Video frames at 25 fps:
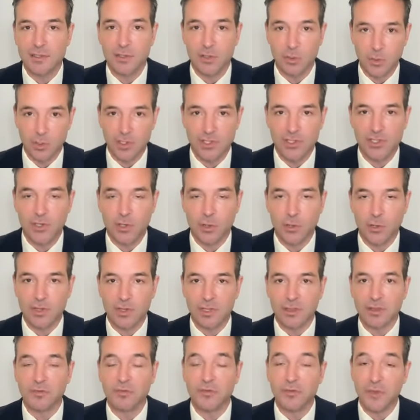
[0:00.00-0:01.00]
to ensure
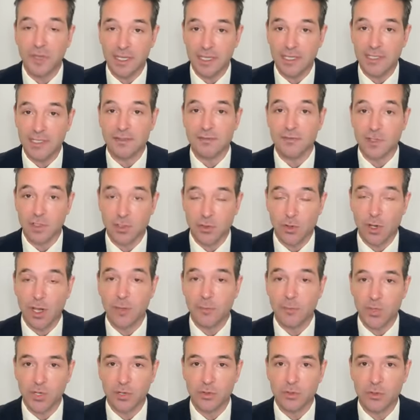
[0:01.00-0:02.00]
that the fees of the
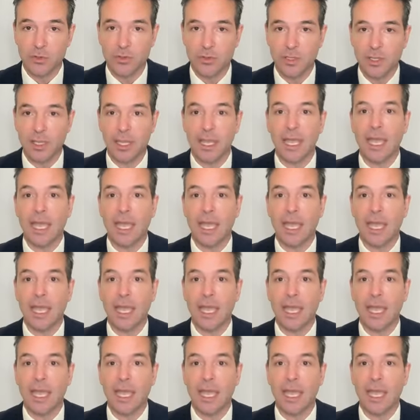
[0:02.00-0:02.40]
tribunal